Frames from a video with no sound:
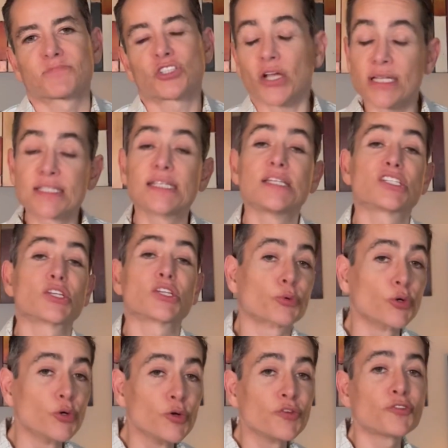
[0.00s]
Tranxene is
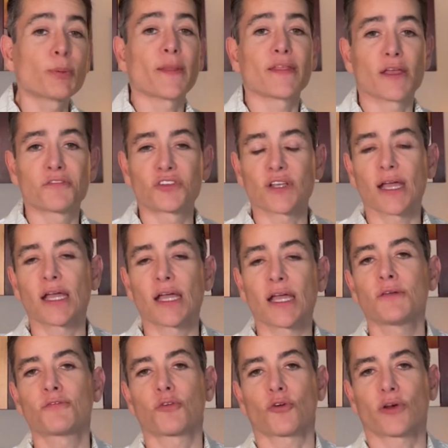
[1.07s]
approved by the
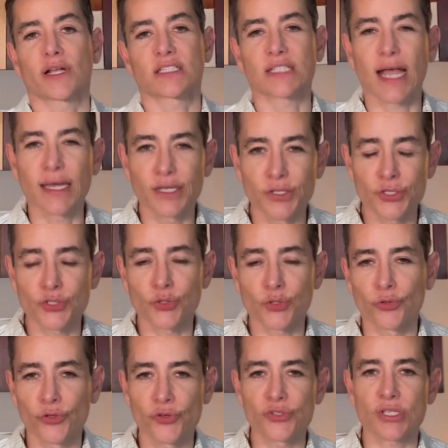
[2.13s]
FDA for anxiety
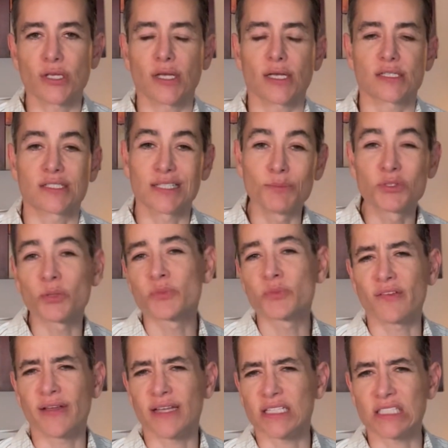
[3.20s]
disorders,
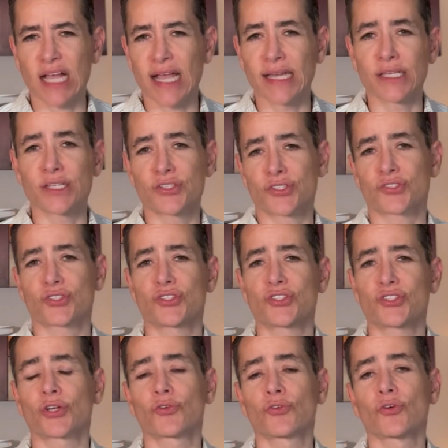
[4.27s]
symptoms of anxiety just in
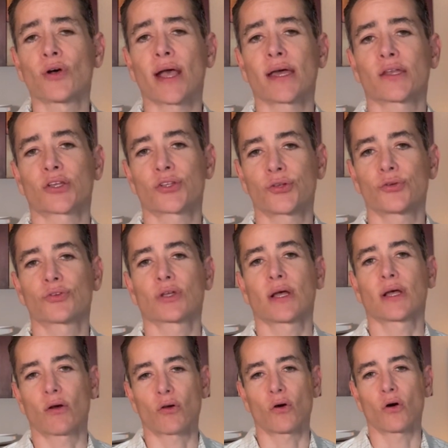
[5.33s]
general, and acute
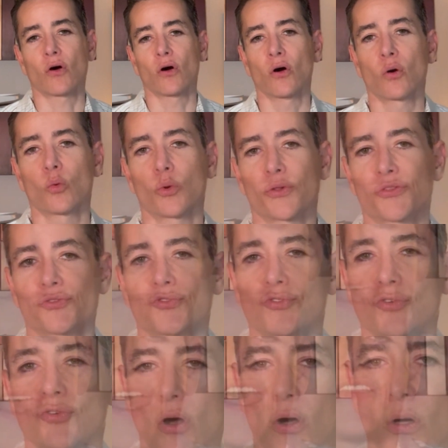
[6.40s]
alcohol
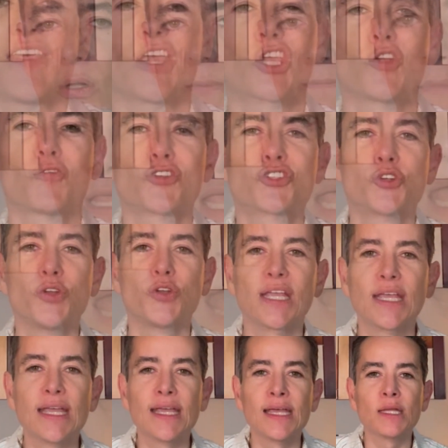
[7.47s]
withdrawal. Thank you for
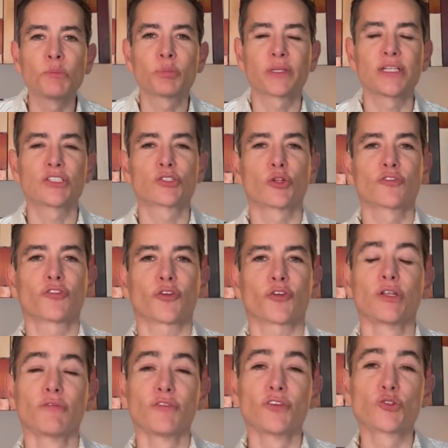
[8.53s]
tuning in. Please look for
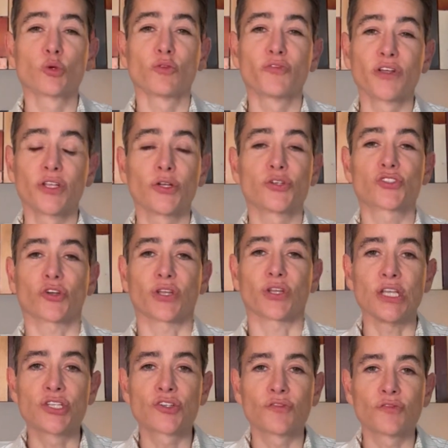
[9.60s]
individual videos
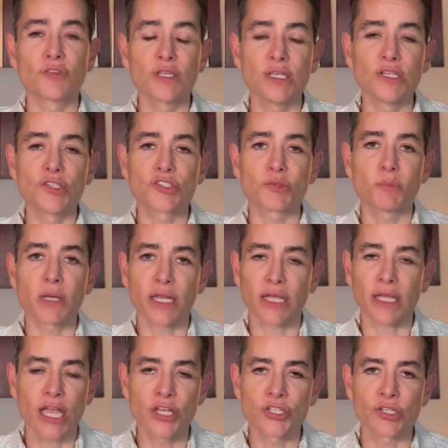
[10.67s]
on each of these
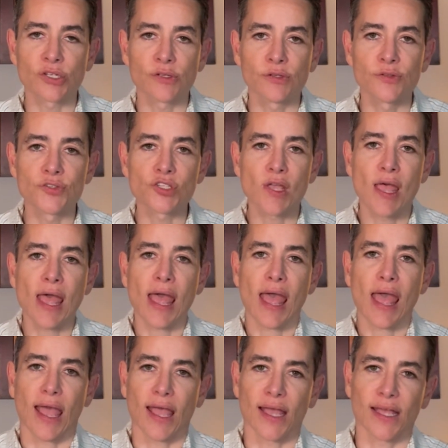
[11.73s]
medications
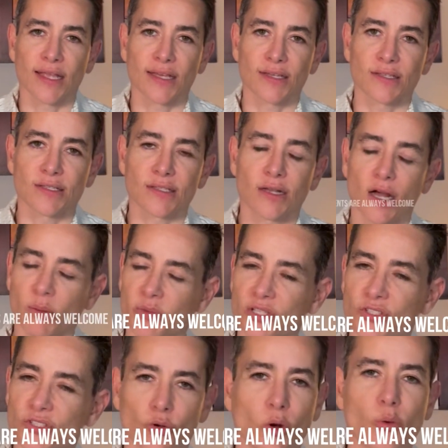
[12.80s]
and
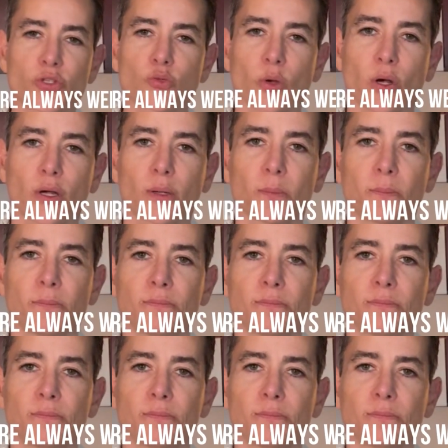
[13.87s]
comments are always welcome.